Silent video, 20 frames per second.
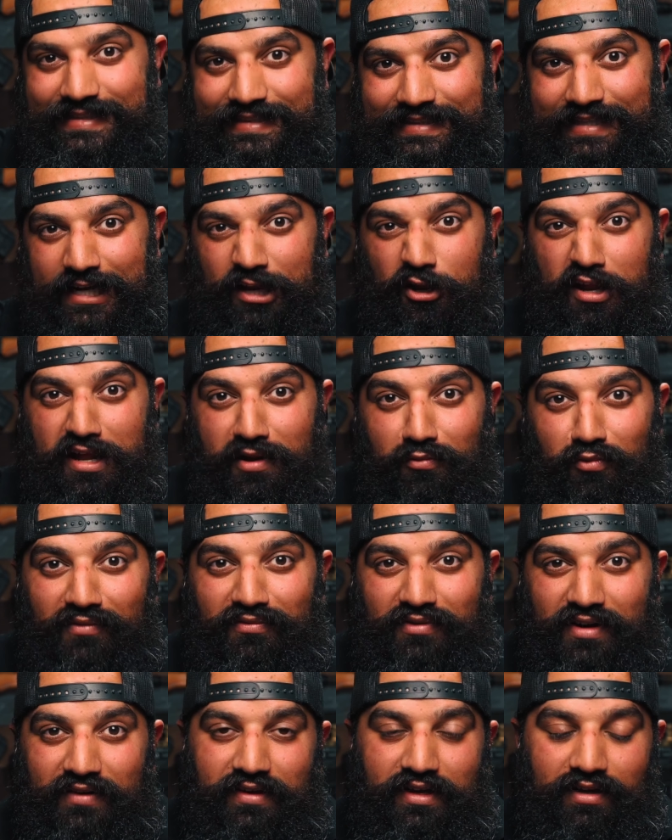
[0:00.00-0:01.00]
and you need one
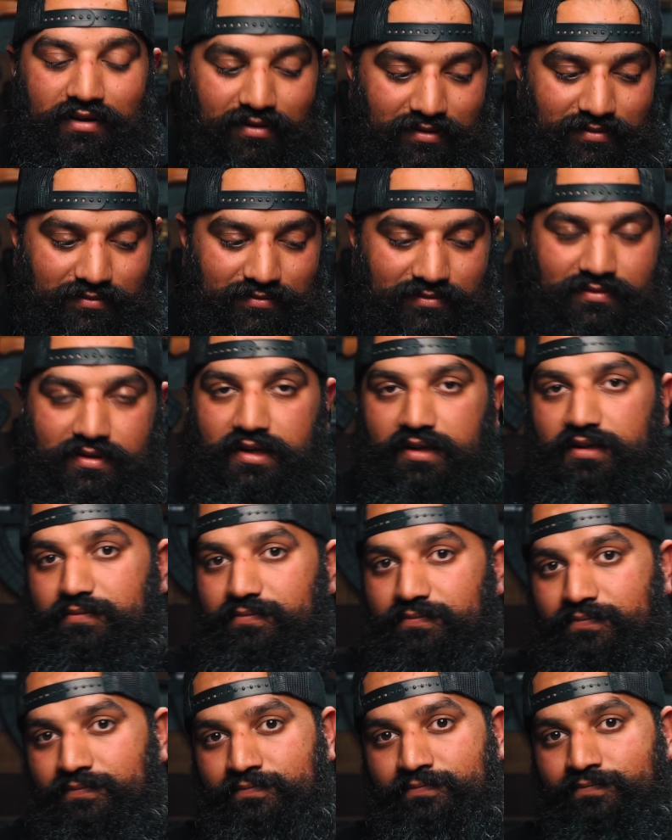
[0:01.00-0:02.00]
for every gun, right?
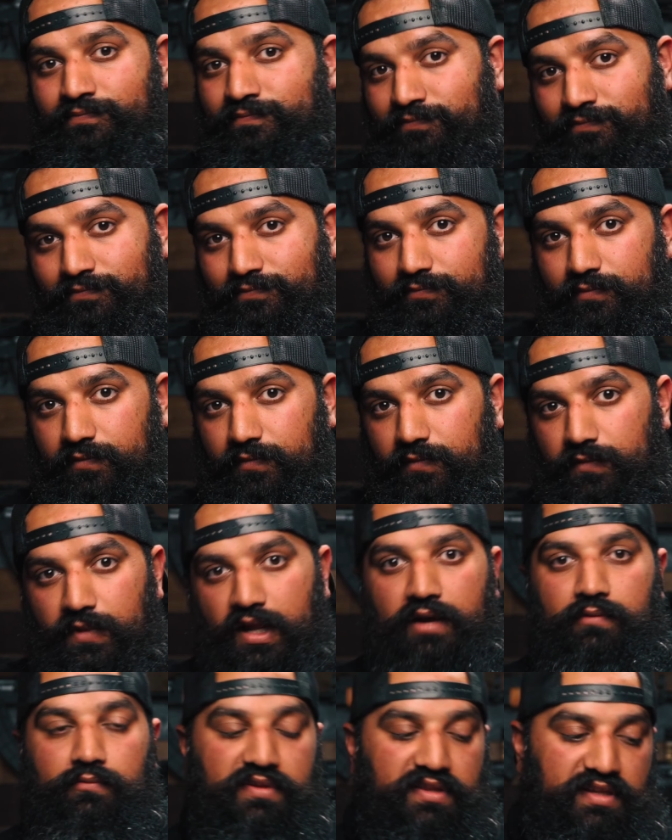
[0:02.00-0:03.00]

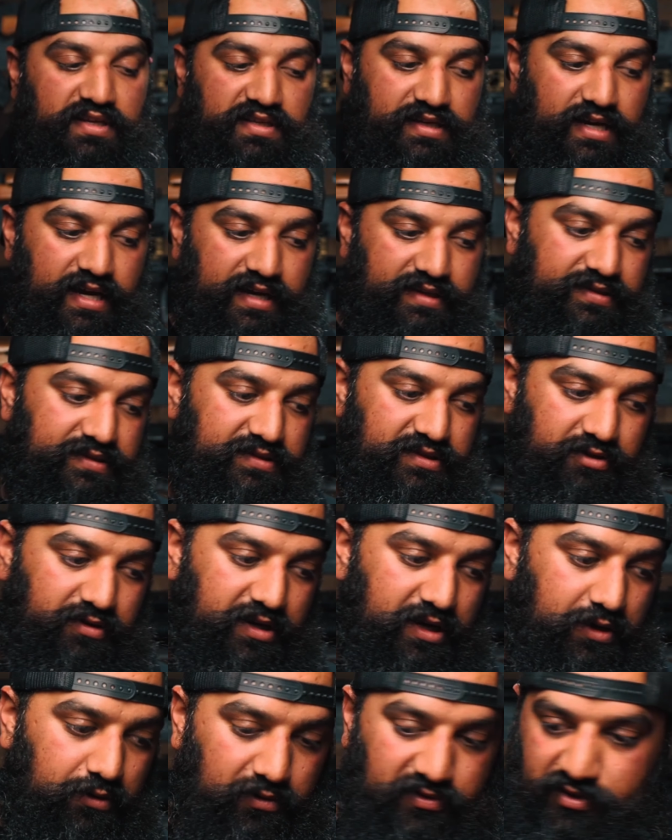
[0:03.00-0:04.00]
Not with these guys. These are
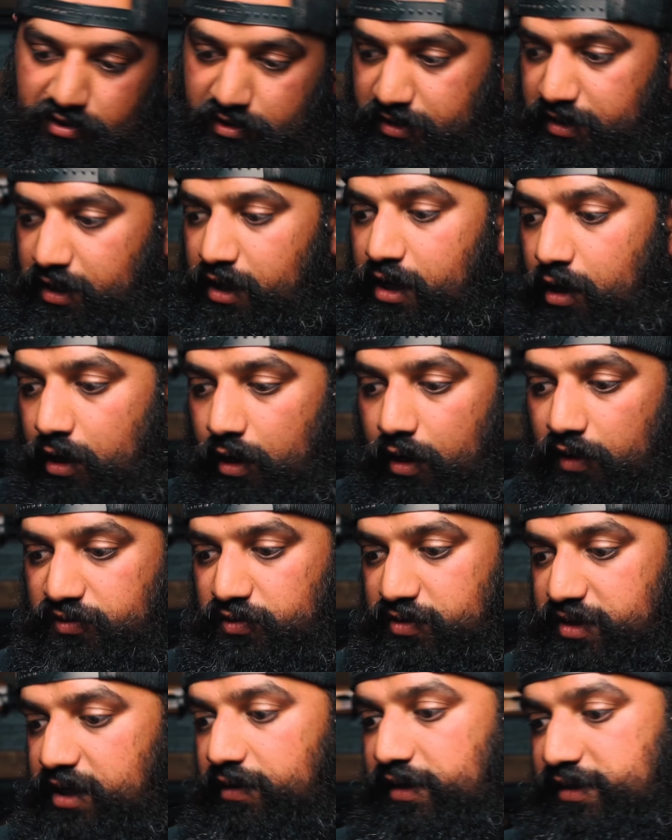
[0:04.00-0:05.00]
great holsters. Also,
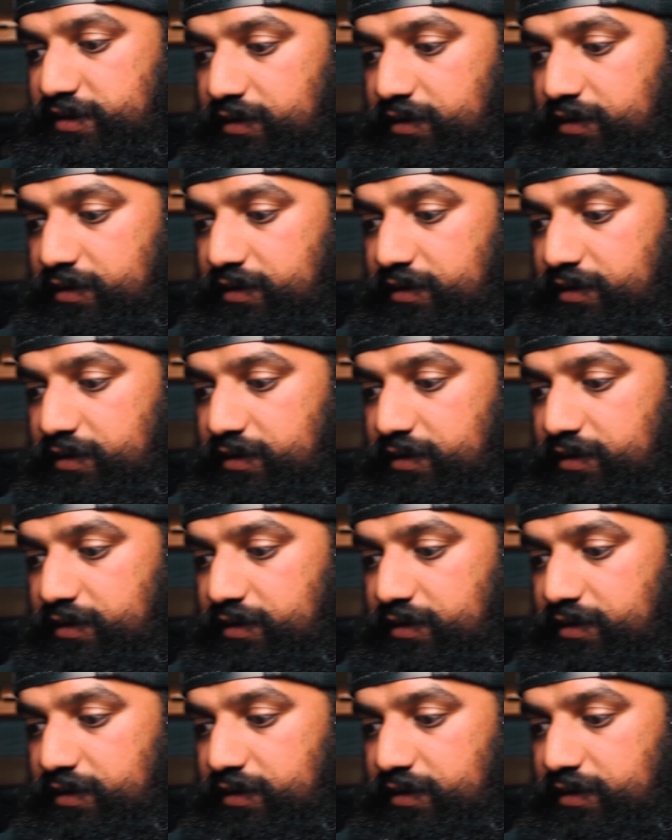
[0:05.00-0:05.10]
T-Rex